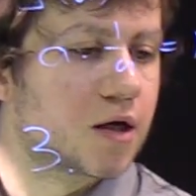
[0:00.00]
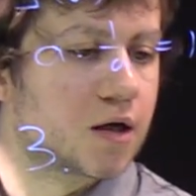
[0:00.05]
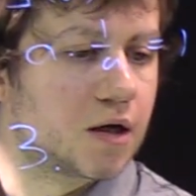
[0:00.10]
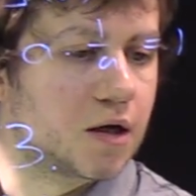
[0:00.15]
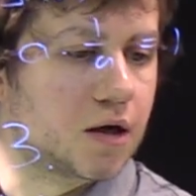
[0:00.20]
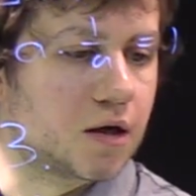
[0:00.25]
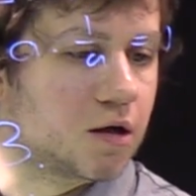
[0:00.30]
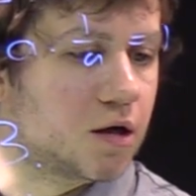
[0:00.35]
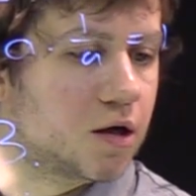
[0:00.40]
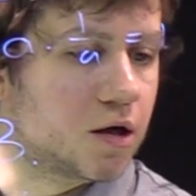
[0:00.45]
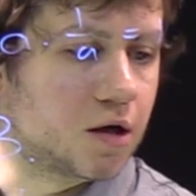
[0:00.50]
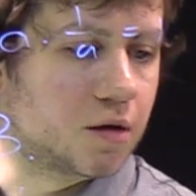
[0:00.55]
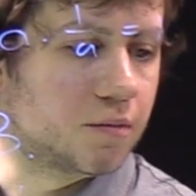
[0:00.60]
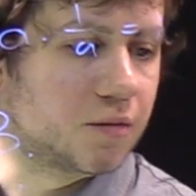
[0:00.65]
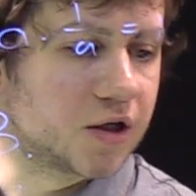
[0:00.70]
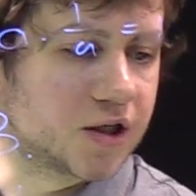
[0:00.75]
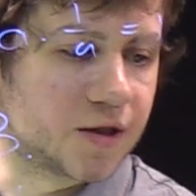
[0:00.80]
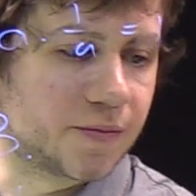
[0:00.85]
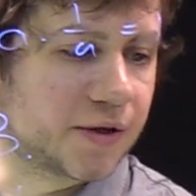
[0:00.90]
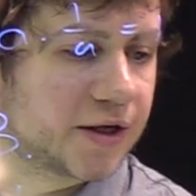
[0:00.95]

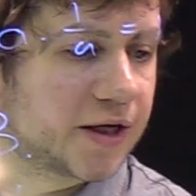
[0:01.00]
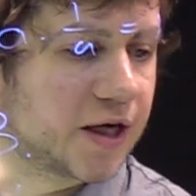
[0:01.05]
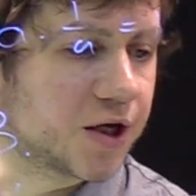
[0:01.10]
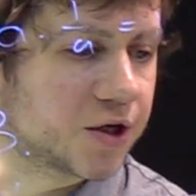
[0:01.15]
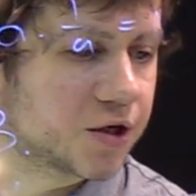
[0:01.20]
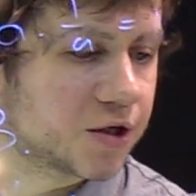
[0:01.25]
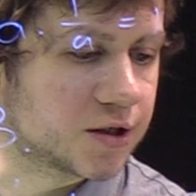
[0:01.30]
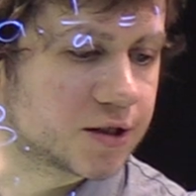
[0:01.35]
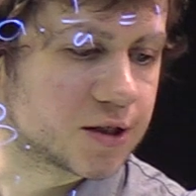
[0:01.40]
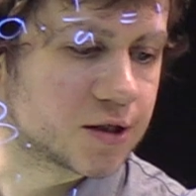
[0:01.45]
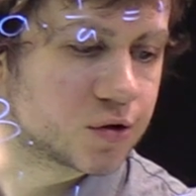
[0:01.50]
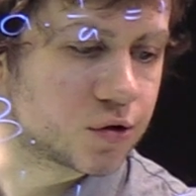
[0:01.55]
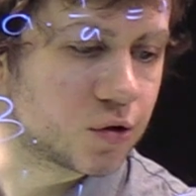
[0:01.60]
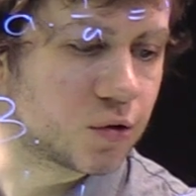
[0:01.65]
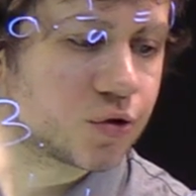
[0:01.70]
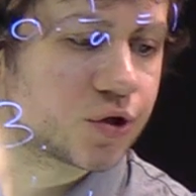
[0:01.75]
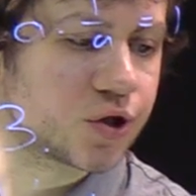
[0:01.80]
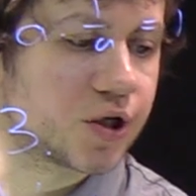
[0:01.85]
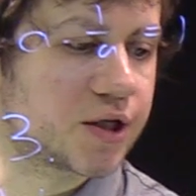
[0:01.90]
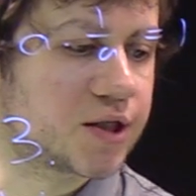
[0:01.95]
multiplication is
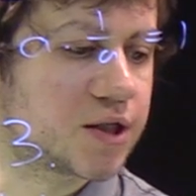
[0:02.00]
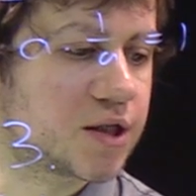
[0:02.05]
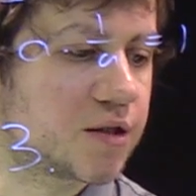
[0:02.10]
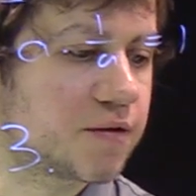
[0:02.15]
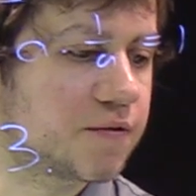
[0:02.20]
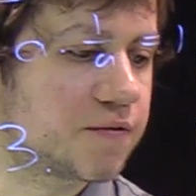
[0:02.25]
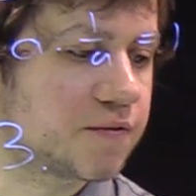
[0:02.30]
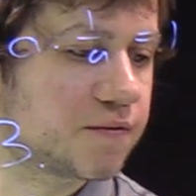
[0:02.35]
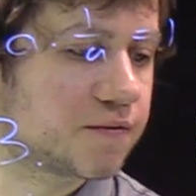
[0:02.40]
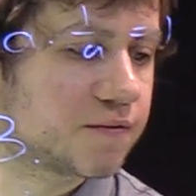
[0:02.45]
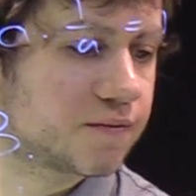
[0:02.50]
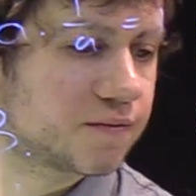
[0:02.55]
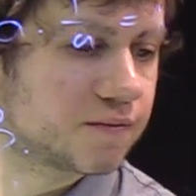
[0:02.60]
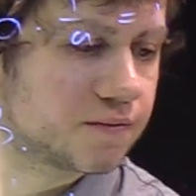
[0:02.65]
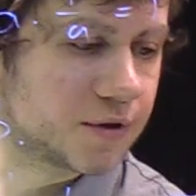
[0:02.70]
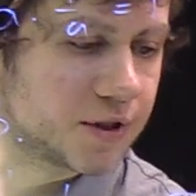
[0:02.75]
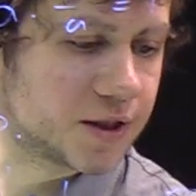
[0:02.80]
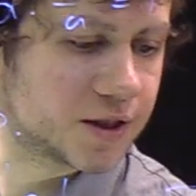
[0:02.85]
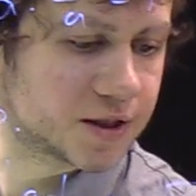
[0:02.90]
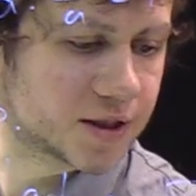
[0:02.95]
associative,
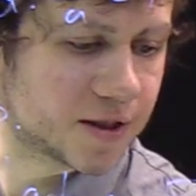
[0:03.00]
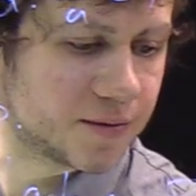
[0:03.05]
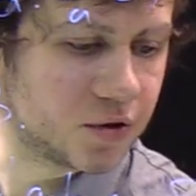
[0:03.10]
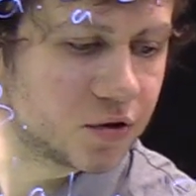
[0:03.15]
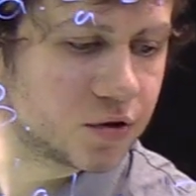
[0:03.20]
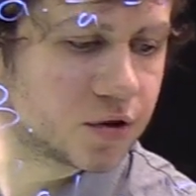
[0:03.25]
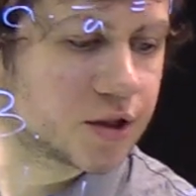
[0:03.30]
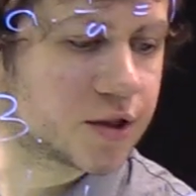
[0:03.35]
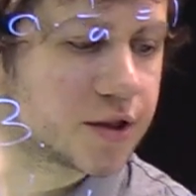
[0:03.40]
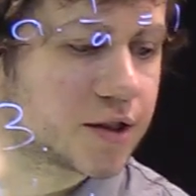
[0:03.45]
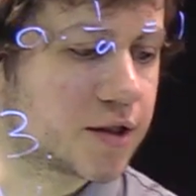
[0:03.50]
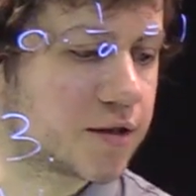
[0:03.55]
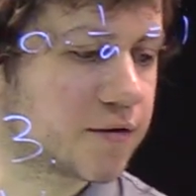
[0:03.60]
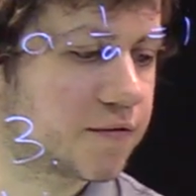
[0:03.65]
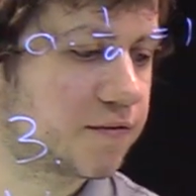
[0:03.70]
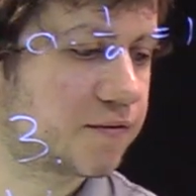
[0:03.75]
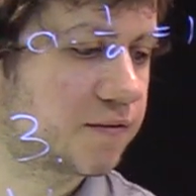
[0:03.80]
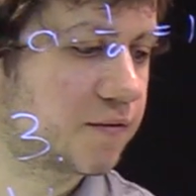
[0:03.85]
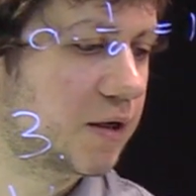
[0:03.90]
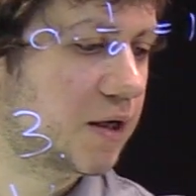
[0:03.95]
it is
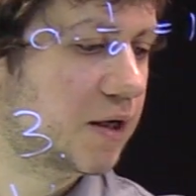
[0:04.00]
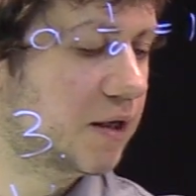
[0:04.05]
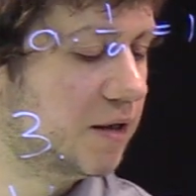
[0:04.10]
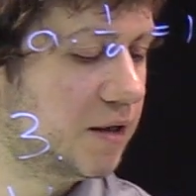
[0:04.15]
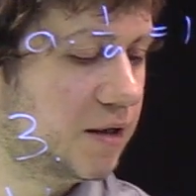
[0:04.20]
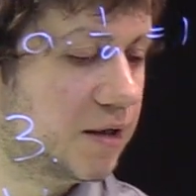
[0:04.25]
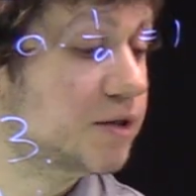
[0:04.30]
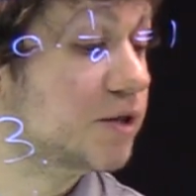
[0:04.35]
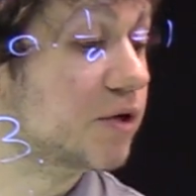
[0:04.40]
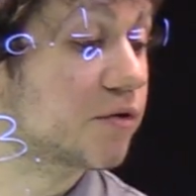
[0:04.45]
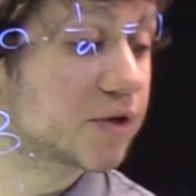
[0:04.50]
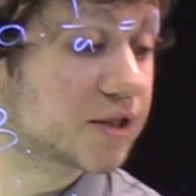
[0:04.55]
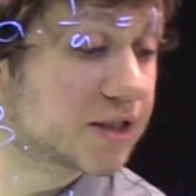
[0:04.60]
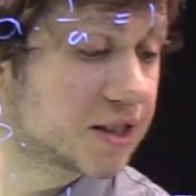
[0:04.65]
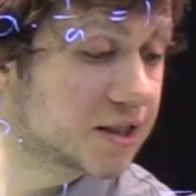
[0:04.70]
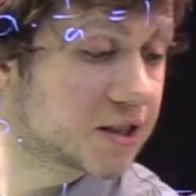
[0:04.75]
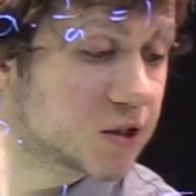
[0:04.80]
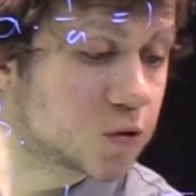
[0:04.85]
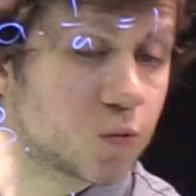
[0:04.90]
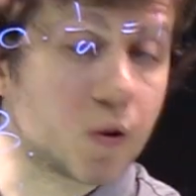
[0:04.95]
commutative, there
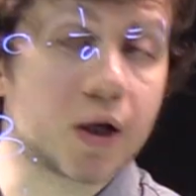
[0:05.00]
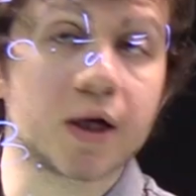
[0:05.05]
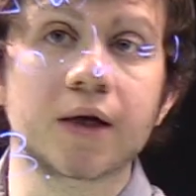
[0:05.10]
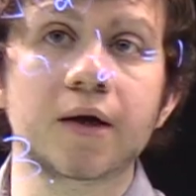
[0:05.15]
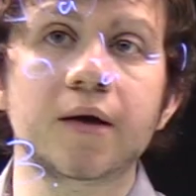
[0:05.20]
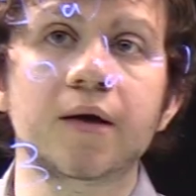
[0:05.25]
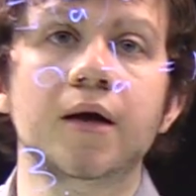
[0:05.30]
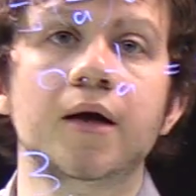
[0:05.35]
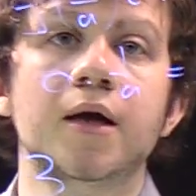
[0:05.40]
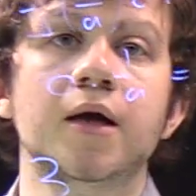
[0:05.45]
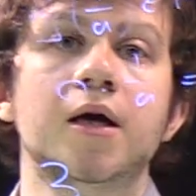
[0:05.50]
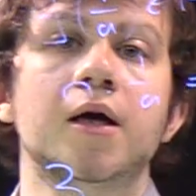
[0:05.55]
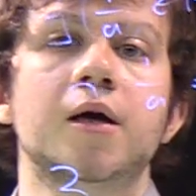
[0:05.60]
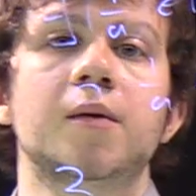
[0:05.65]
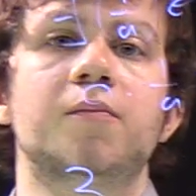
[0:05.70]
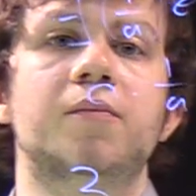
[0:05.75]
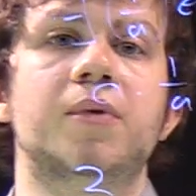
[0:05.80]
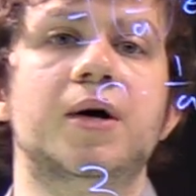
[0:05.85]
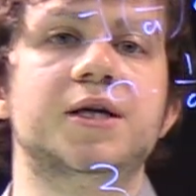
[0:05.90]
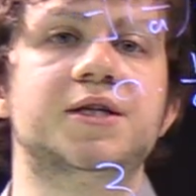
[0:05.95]
exists one,
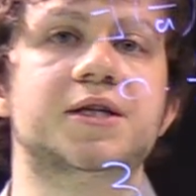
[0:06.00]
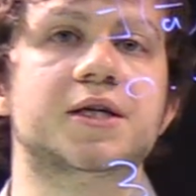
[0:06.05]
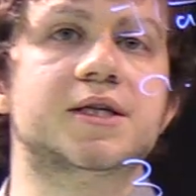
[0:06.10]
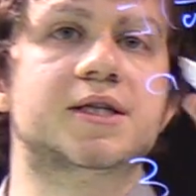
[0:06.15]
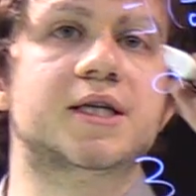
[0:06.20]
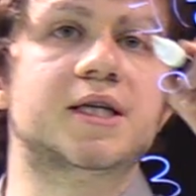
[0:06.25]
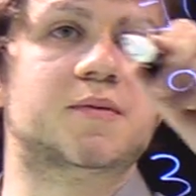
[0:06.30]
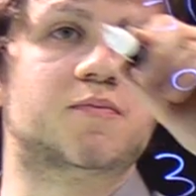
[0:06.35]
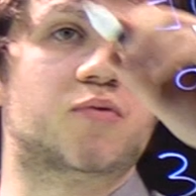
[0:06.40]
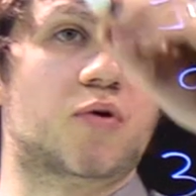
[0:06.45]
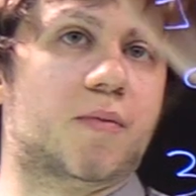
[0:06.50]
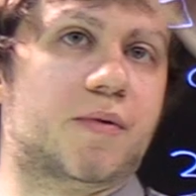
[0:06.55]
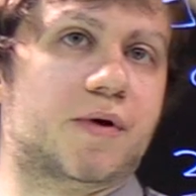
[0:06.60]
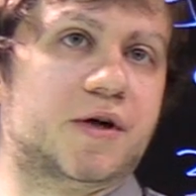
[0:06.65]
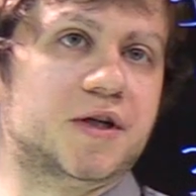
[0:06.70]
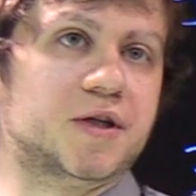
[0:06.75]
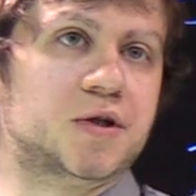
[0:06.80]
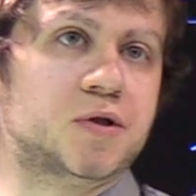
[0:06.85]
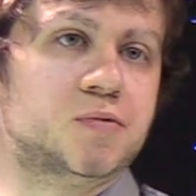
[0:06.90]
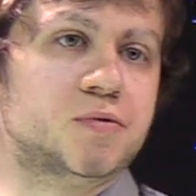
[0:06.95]
but this
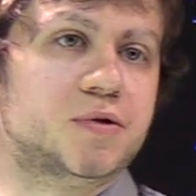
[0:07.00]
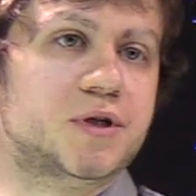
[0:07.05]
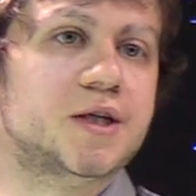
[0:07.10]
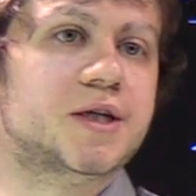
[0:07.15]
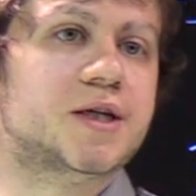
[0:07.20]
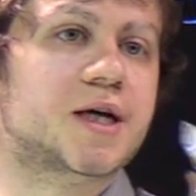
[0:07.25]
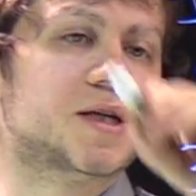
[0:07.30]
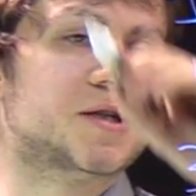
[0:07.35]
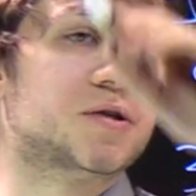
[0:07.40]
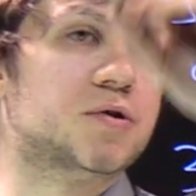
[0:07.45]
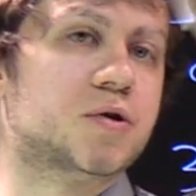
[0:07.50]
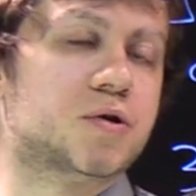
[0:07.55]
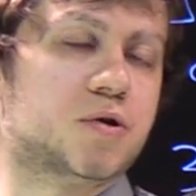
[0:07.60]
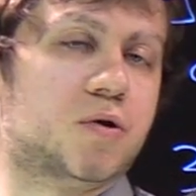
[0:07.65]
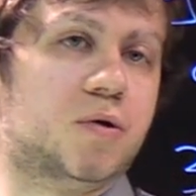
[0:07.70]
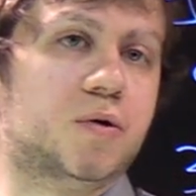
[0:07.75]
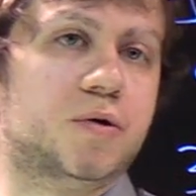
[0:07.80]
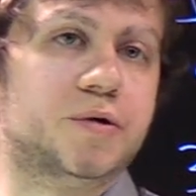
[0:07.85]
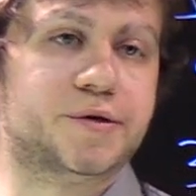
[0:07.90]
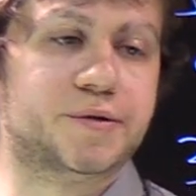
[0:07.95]
property 2D does not
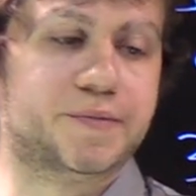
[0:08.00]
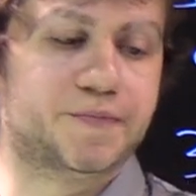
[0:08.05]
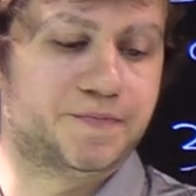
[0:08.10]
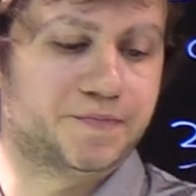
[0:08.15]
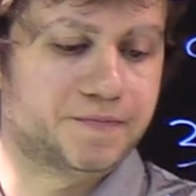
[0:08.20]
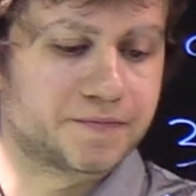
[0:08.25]
hold.